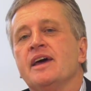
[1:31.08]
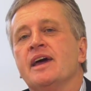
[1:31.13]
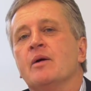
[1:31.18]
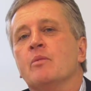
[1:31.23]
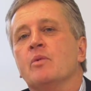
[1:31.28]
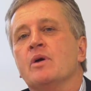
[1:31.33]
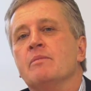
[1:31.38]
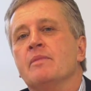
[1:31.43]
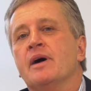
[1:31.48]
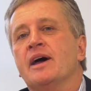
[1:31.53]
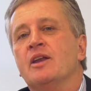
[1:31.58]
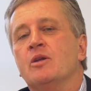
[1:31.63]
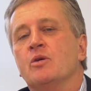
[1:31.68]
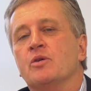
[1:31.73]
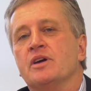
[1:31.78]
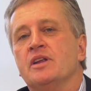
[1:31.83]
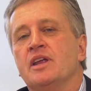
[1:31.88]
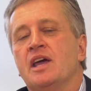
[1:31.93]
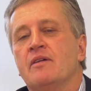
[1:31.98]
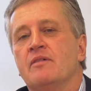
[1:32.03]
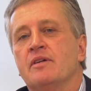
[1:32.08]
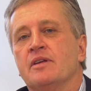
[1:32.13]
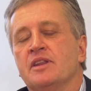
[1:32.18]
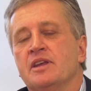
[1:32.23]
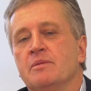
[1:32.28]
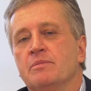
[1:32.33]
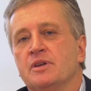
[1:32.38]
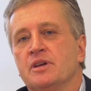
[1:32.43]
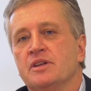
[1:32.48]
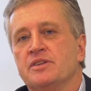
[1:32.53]
and we may look at having
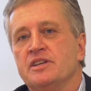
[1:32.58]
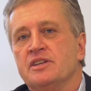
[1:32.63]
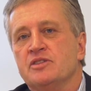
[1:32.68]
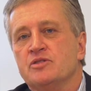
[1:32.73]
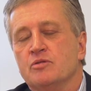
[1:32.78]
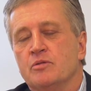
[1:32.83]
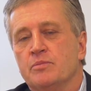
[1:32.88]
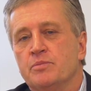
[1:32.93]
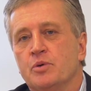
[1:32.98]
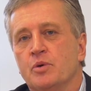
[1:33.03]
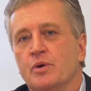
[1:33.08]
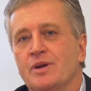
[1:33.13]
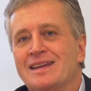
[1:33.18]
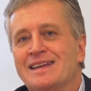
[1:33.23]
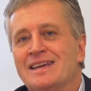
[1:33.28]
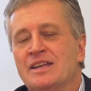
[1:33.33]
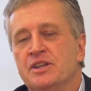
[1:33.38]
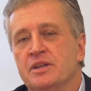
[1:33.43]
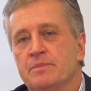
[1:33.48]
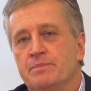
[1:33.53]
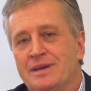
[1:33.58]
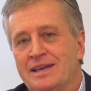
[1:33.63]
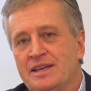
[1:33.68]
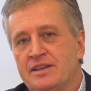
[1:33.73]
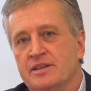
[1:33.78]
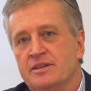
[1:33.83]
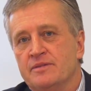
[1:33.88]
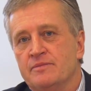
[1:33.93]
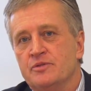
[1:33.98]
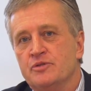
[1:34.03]
the ability to appoint
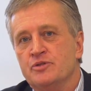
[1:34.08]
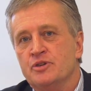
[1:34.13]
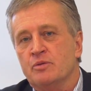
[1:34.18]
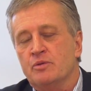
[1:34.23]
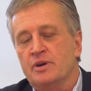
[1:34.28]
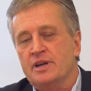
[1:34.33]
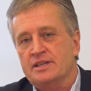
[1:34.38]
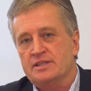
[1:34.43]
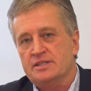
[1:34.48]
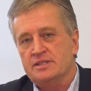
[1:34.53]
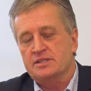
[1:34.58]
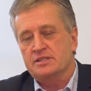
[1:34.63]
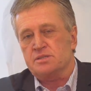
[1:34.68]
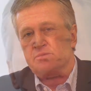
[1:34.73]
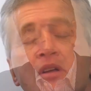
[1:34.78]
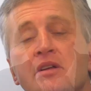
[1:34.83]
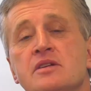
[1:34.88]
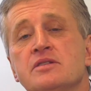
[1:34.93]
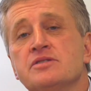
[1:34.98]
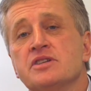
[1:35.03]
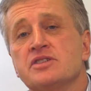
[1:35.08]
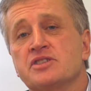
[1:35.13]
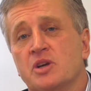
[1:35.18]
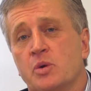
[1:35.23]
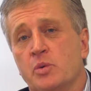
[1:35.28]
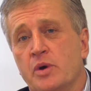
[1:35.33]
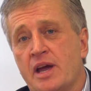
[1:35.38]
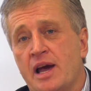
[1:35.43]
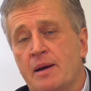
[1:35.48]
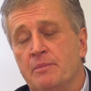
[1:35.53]
independent directors. Just
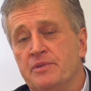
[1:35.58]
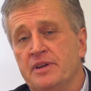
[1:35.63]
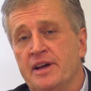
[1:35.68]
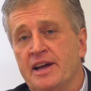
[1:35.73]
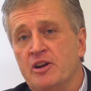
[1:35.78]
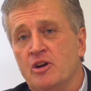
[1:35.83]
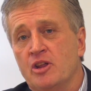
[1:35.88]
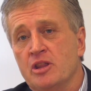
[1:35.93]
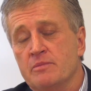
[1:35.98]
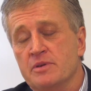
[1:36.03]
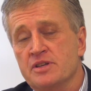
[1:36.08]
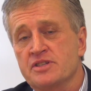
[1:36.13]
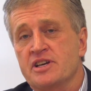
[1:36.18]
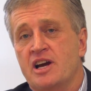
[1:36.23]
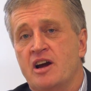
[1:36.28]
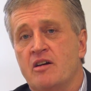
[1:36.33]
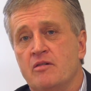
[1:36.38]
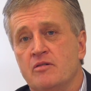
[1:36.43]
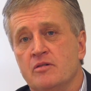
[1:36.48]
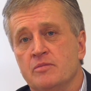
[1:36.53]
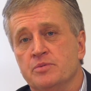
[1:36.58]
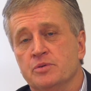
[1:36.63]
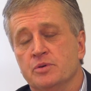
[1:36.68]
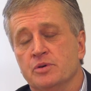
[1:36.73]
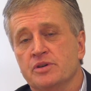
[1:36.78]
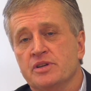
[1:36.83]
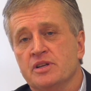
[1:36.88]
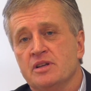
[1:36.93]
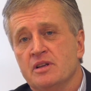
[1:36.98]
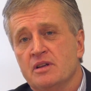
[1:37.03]
a quick update on the Masara
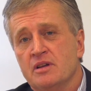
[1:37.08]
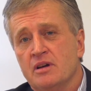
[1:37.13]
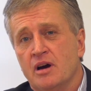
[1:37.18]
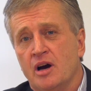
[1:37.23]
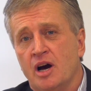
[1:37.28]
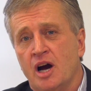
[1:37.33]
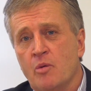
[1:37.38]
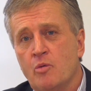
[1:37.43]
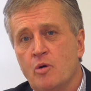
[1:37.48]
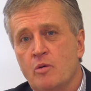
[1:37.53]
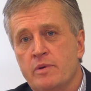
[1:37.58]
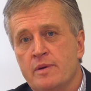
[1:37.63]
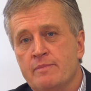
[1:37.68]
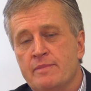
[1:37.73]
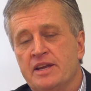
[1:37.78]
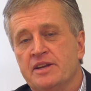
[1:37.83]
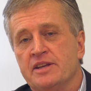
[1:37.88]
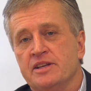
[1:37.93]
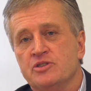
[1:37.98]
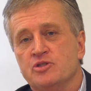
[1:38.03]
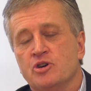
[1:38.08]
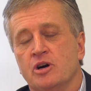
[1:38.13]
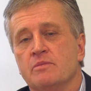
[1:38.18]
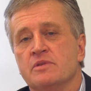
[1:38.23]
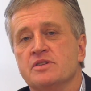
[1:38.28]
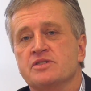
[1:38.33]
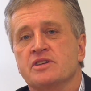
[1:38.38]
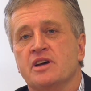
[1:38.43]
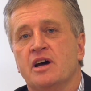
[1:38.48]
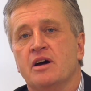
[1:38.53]
report. I will be meeting
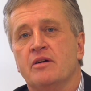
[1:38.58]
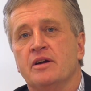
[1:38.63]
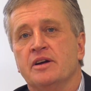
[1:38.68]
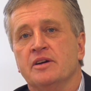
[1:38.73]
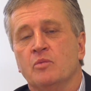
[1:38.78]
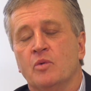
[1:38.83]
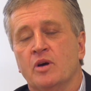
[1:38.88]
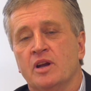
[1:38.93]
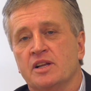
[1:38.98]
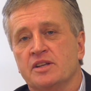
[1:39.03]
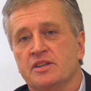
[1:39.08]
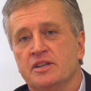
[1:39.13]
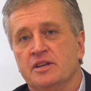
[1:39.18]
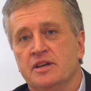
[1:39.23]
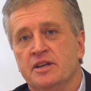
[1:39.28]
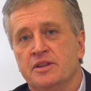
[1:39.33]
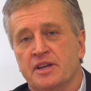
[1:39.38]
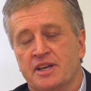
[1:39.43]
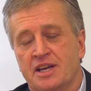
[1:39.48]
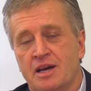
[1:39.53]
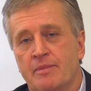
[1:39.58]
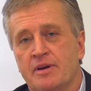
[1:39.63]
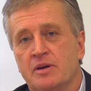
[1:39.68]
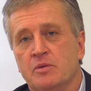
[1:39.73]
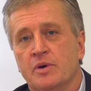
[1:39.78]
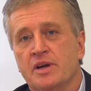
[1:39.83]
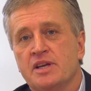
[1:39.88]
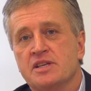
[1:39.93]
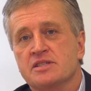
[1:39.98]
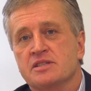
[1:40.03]
John Masara in Wellington in the
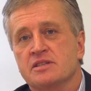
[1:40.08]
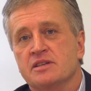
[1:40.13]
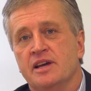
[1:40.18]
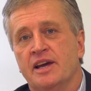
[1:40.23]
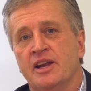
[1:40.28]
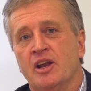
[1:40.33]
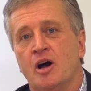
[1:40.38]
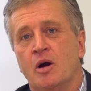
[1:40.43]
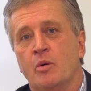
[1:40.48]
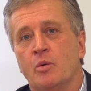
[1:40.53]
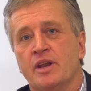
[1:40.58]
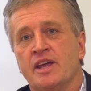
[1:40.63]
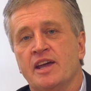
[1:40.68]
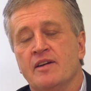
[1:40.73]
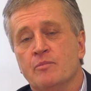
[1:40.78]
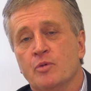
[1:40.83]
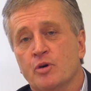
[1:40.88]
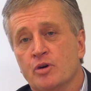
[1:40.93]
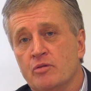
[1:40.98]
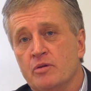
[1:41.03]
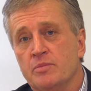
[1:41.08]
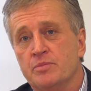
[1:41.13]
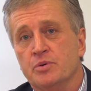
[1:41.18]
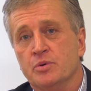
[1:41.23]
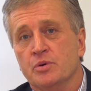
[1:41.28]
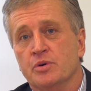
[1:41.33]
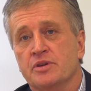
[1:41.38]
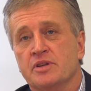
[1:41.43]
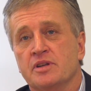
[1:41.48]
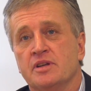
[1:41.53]
coming weeks and I will have more to
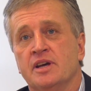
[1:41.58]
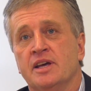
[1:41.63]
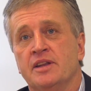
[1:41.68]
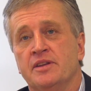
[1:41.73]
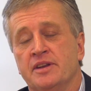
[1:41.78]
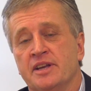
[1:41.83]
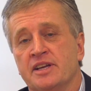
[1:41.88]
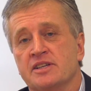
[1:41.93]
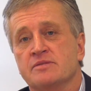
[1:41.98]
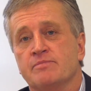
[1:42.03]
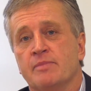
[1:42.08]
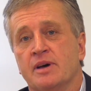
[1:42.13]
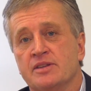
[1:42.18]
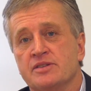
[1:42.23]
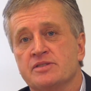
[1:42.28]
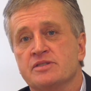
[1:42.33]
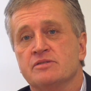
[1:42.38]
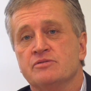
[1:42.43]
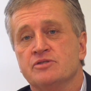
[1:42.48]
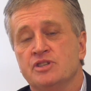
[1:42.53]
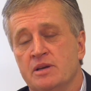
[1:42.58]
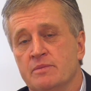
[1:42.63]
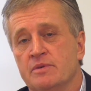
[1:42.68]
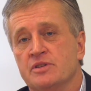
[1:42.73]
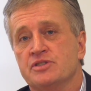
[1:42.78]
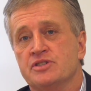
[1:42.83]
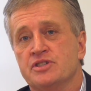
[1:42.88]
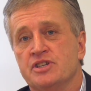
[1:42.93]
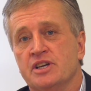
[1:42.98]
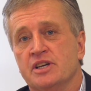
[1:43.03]
report at next month's
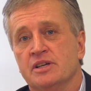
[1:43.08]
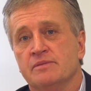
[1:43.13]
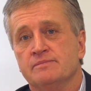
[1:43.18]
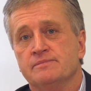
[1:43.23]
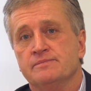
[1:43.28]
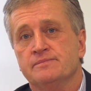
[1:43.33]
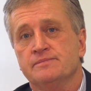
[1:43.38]
Chairman's Chair.